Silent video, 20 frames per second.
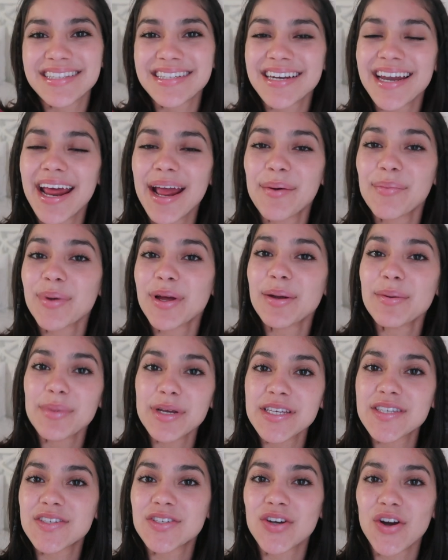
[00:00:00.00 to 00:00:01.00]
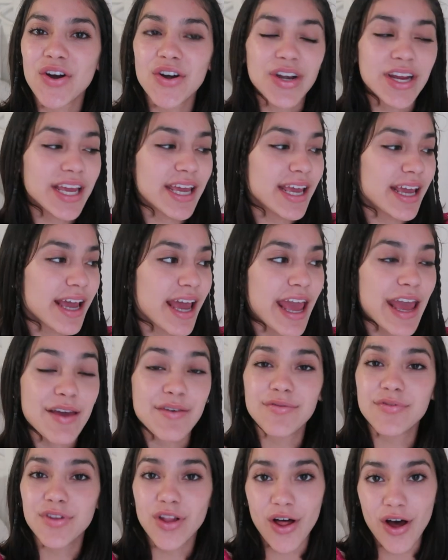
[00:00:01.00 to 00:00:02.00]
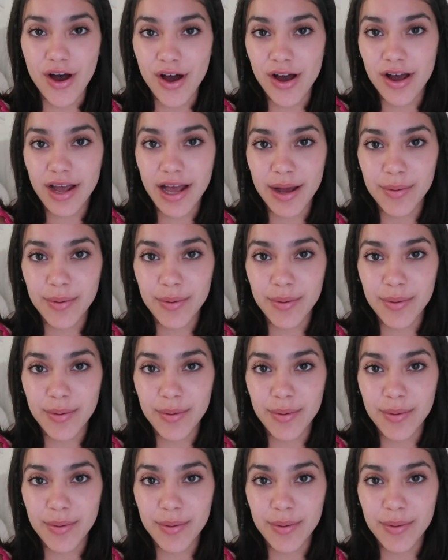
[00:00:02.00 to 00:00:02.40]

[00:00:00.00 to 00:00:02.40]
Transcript: Today I'm gonna be starting a vlog.